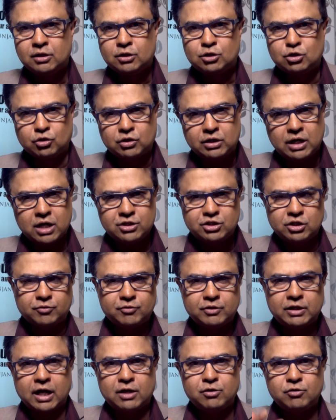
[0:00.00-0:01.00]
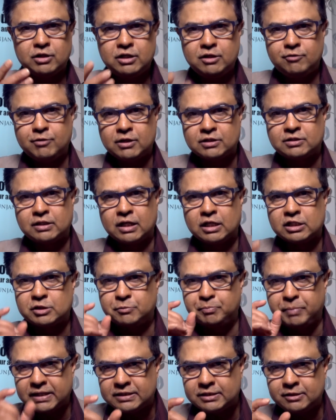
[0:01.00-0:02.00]
So, Kashif, can you give us a
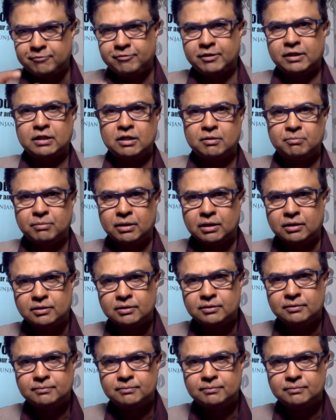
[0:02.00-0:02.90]
specific number?